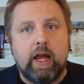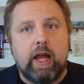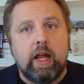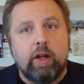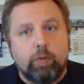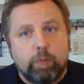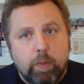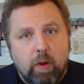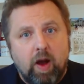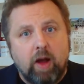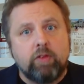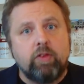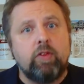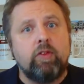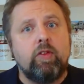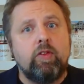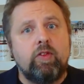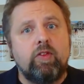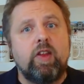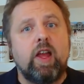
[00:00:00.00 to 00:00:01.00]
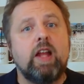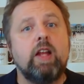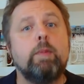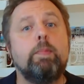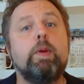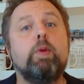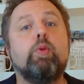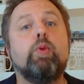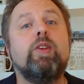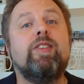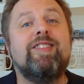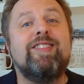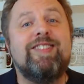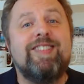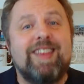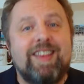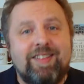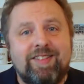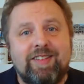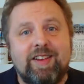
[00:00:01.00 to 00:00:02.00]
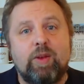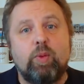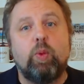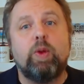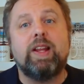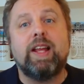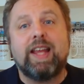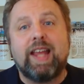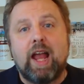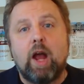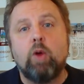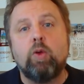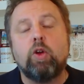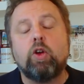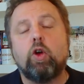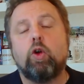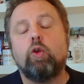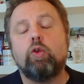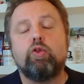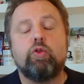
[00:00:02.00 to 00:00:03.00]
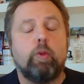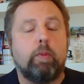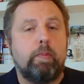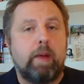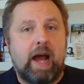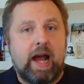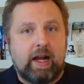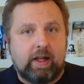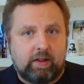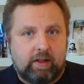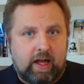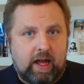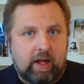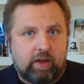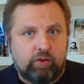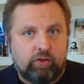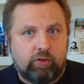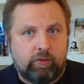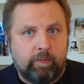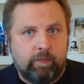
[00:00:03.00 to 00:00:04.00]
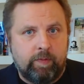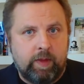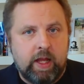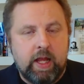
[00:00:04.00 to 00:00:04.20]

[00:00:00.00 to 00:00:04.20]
its processes tend to be resisted with a countercultural backlash.